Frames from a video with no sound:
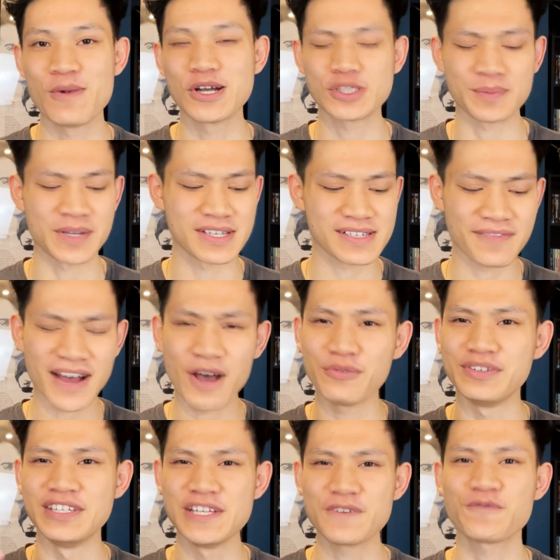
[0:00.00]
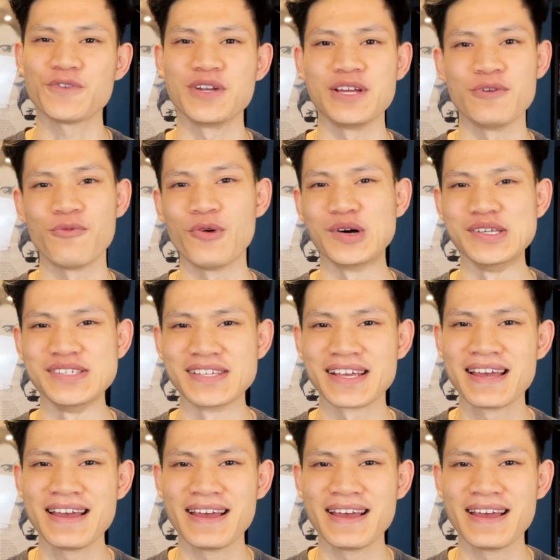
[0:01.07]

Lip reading: much because of how different it was